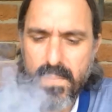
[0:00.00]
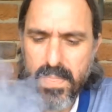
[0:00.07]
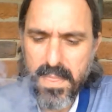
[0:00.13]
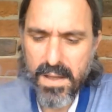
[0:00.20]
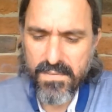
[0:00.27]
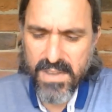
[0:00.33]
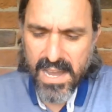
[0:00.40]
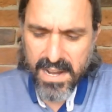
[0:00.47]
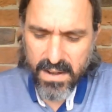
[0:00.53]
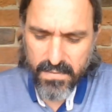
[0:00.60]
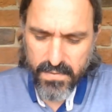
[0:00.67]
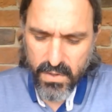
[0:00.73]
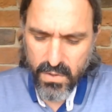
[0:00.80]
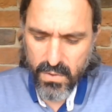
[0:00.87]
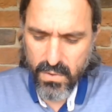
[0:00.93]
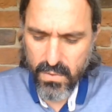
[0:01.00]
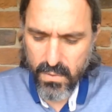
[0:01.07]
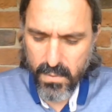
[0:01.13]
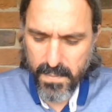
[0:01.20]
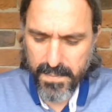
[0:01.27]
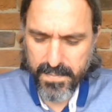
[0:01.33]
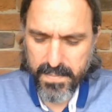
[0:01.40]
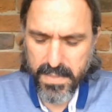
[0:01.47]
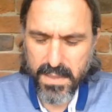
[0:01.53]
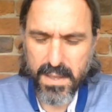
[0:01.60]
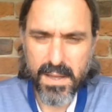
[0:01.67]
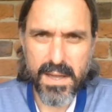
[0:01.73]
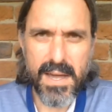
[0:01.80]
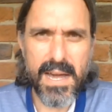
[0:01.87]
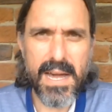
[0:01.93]
I've taken a few
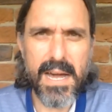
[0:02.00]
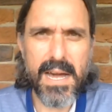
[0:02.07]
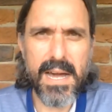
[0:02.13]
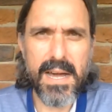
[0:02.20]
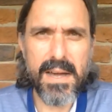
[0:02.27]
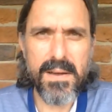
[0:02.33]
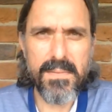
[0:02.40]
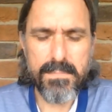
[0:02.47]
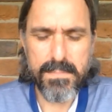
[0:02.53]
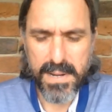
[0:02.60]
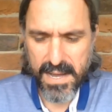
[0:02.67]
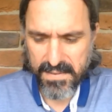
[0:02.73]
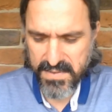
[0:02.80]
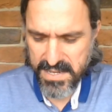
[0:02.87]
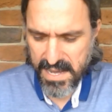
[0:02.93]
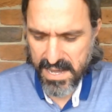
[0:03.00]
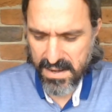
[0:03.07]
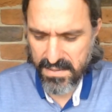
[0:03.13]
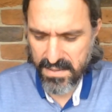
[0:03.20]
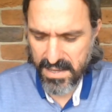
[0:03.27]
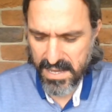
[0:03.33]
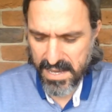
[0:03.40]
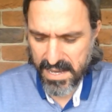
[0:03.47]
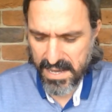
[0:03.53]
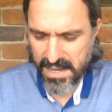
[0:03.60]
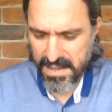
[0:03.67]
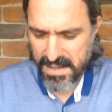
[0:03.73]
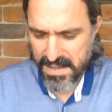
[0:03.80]
puffs out of the